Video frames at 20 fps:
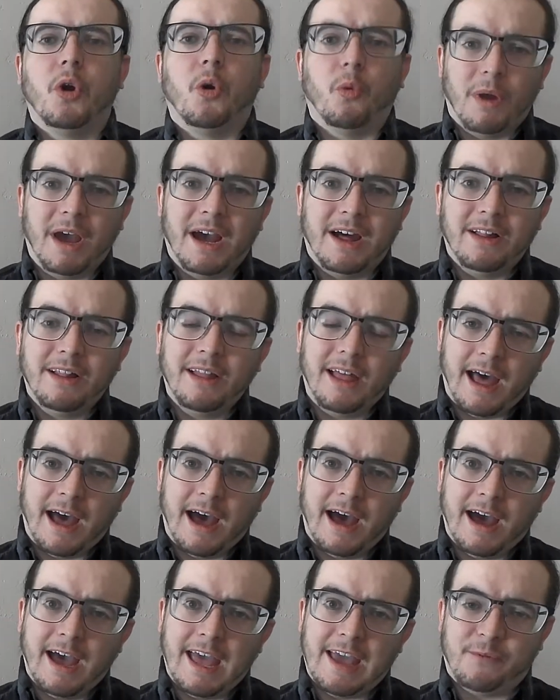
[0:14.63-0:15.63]
Well,
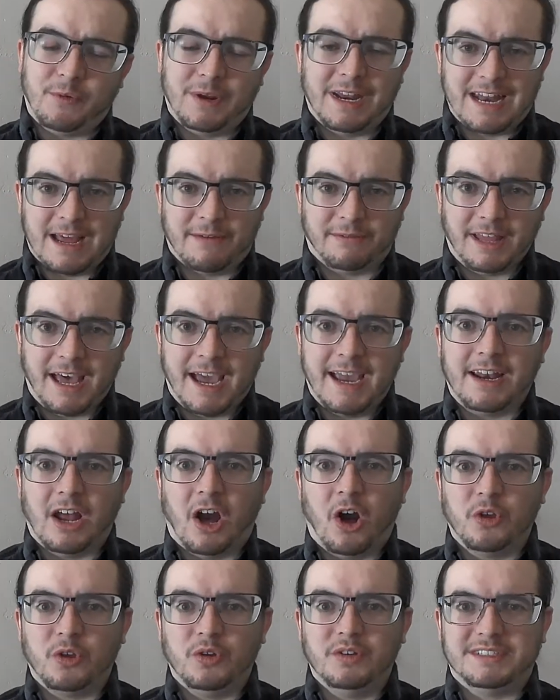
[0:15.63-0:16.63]
if we didn't have light,
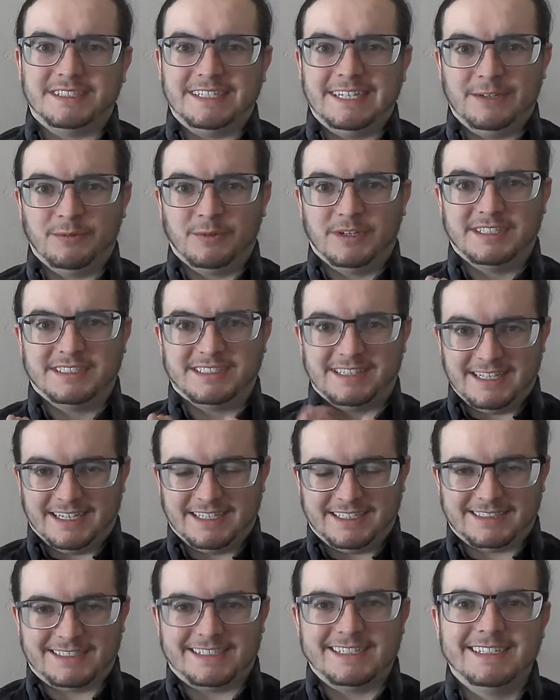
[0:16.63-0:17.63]
all you'd see was
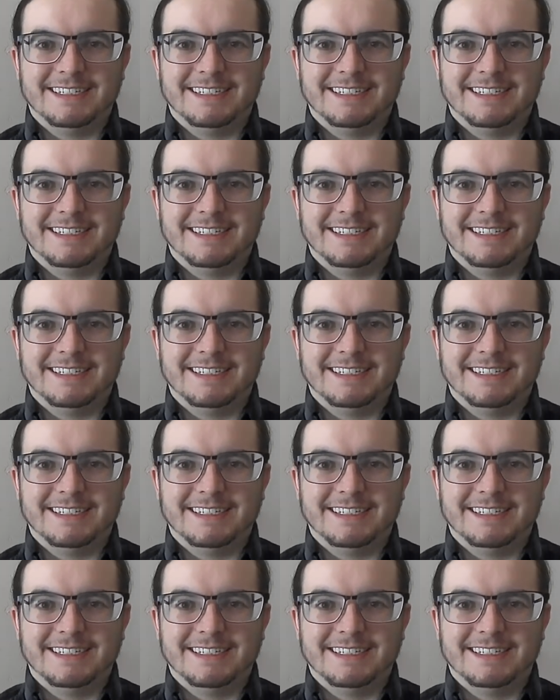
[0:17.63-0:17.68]
this.